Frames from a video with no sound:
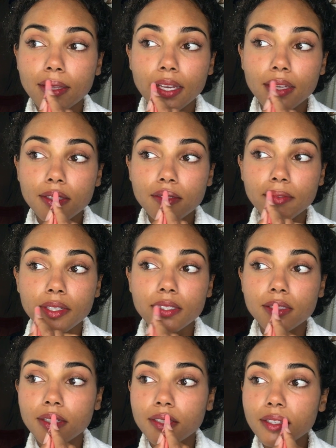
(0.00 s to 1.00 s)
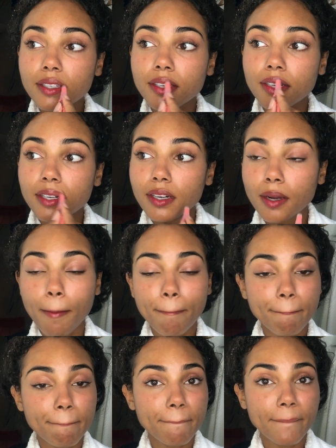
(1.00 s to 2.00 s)
That is my skincare.
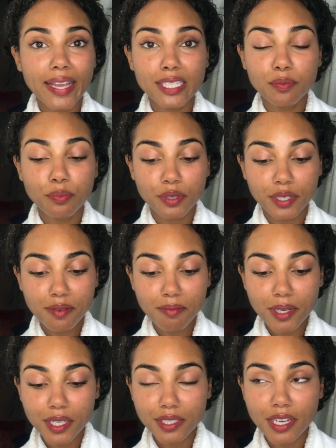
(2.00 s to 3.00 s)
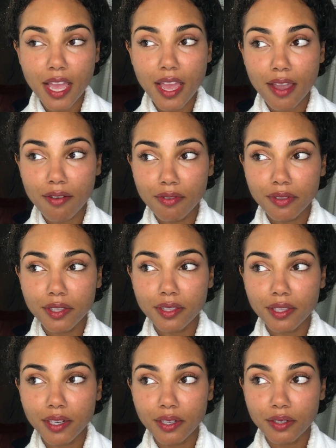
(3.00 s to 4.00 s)
That's pretty much
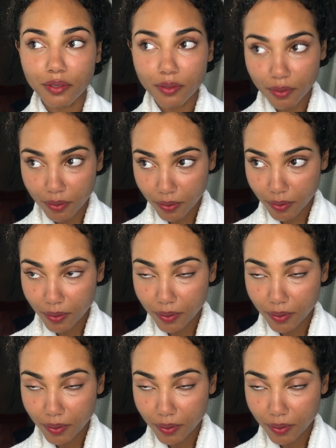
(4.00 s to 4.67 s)
everything that I do.